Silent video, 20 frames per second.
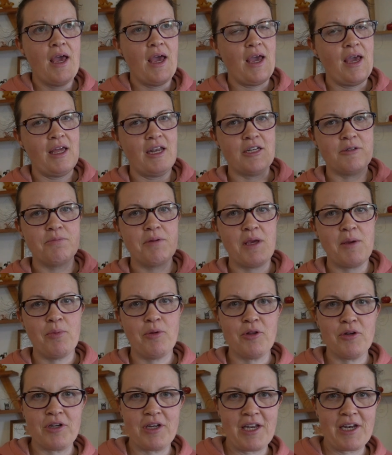and
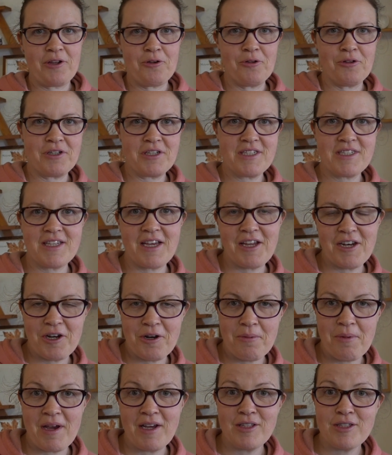people are getting all
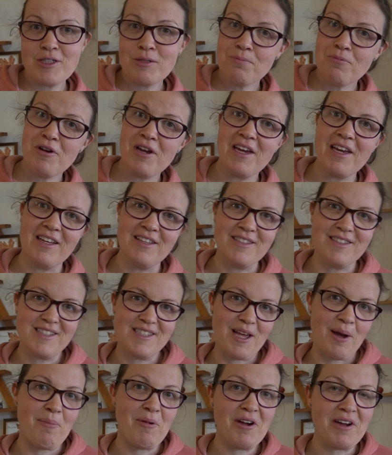excited about spring and
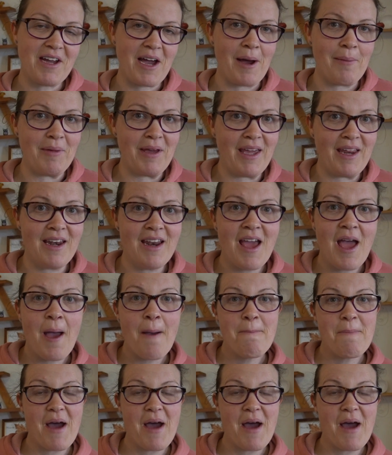summer coming.